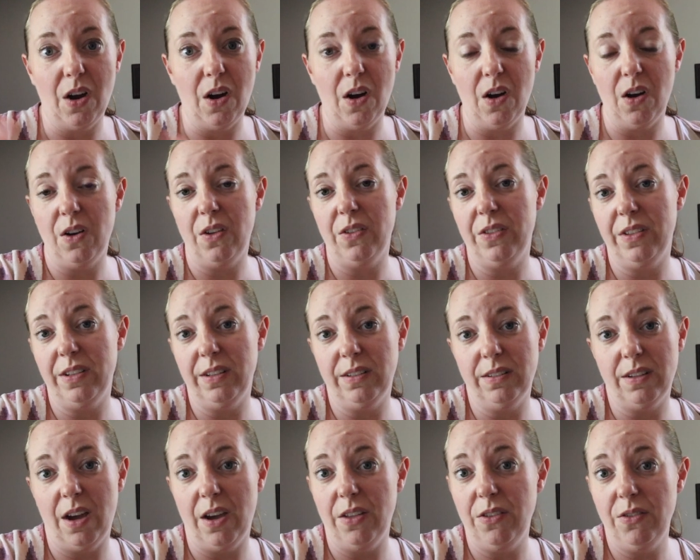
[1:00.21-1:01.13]
all
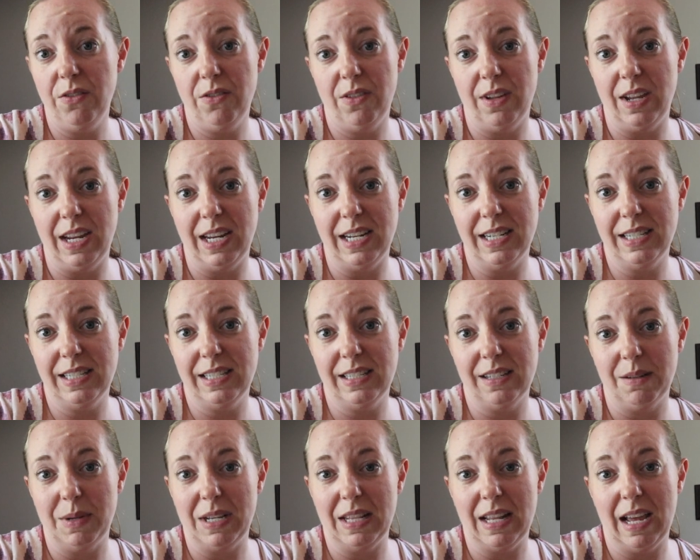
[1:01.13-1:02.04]
the other
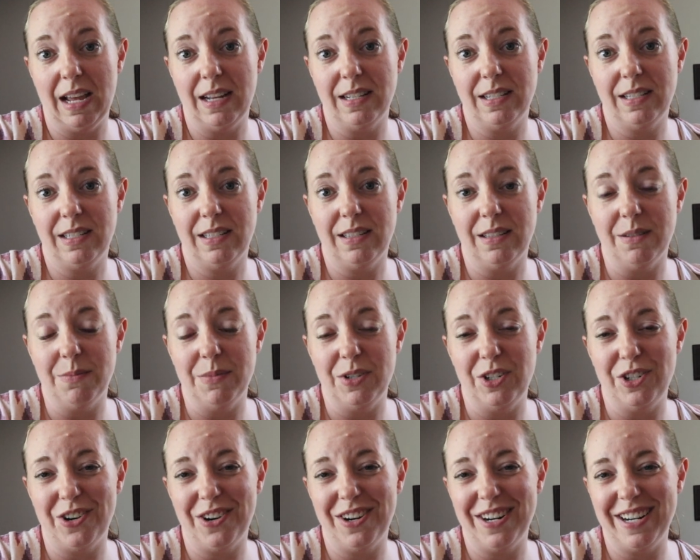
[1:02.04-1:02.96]
things. I mean, that's the
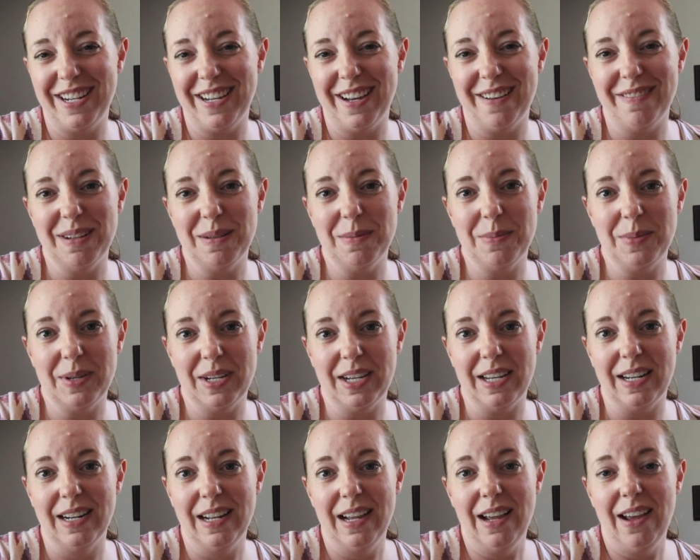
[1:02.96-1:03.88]
majority of it,
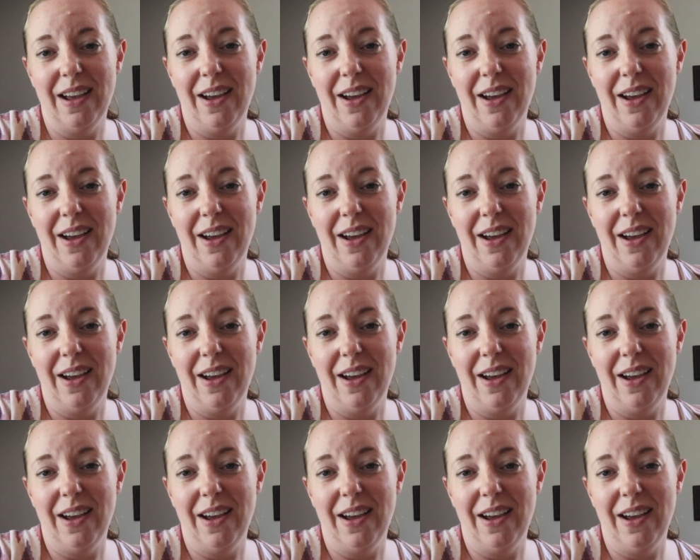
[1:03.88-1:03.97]
but